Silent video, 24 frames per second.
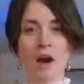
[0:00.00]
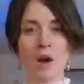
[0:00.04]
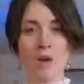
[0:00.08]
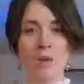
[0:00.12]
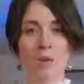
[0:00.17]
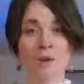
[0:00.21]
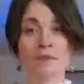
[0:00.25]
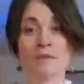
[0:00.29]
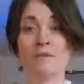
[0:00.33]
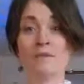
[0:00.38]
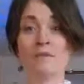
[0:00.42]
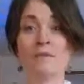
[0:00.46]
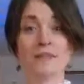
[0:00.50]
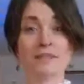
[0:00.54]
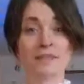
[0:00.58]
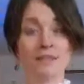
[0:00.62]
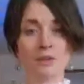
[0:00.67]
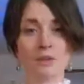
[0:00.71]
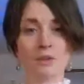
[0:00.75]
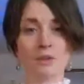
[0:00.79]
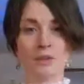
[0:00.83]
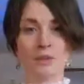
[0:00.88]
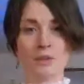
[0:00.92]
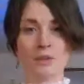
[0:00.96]
our
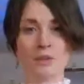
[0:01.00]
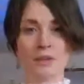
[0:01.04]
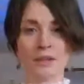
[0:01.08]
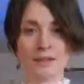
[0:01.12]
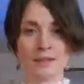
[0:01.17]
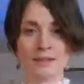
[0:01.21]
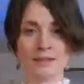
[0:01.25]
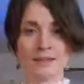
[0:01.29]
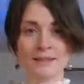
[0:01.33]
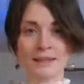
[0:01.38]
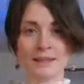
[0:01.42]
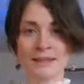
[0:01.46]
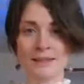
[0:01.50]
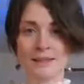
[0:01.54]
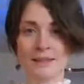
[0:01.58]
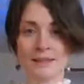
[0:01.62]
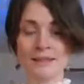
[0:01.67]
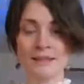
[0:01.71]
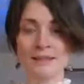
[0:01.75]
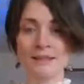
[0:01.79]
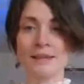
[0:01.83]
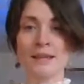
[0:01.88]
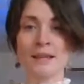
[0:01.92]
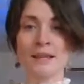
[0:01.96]
physical
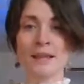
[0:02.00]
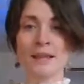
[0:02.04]
existence